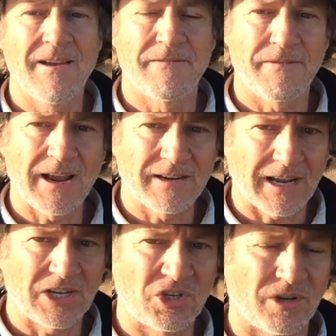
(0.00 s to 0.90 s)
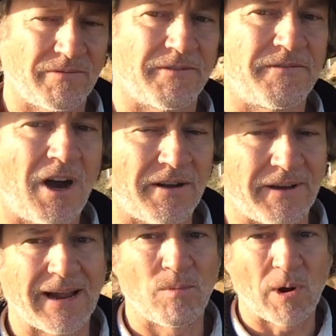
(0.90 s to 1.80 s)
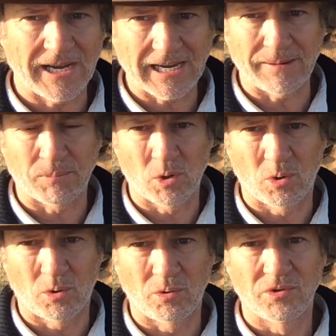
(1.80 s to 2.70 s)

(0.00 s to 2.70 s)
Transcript: foundation of a 5am wake up call